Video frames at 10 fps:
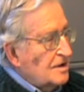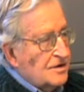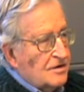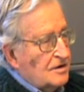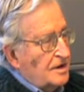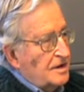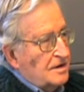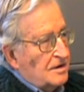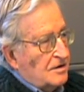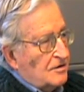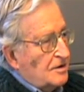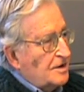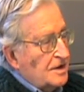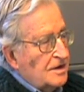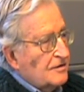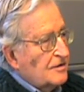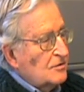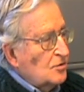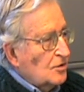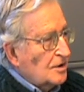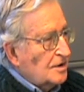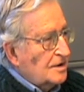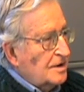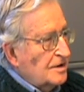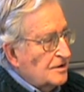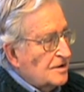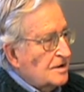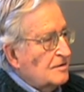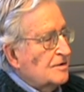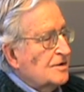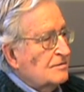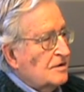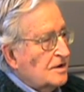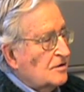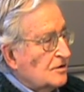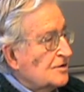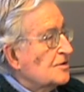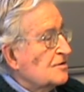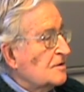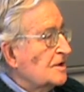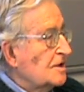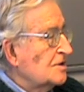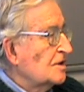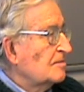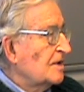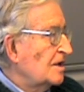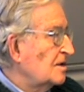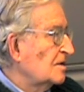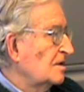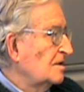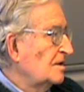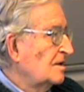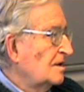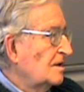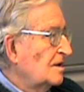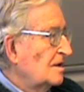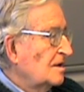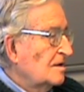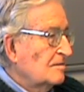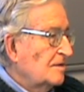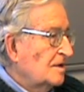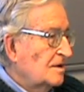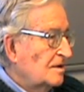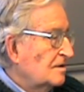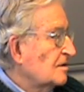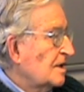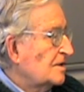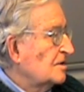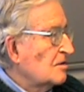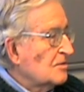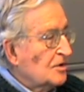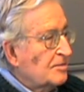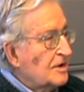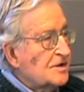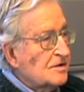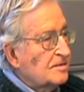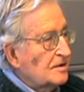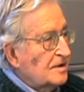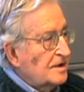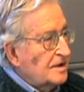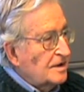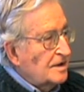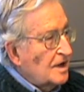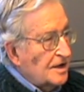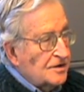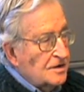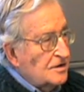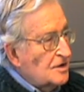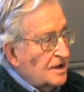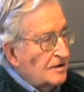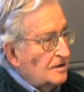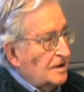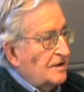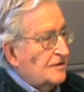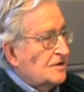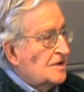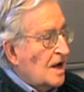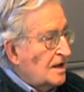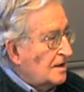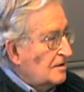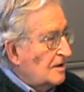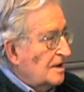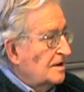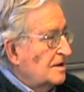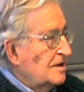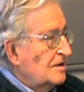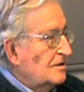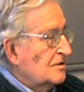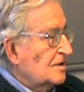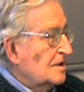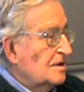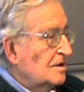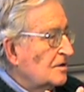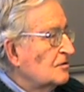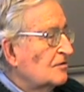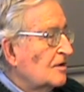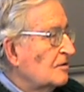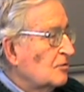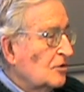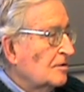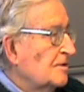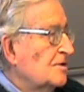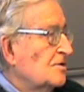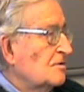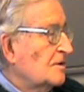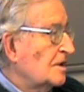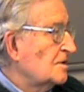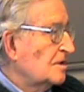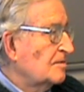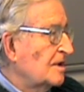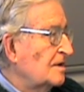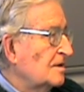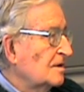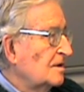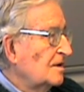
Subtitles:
His only critique of the war is that it was what he calls a strategic blunder. But, you know, that's no more principled than a Nazi general after Stalingrad who said the two-front war was a strategic blunder.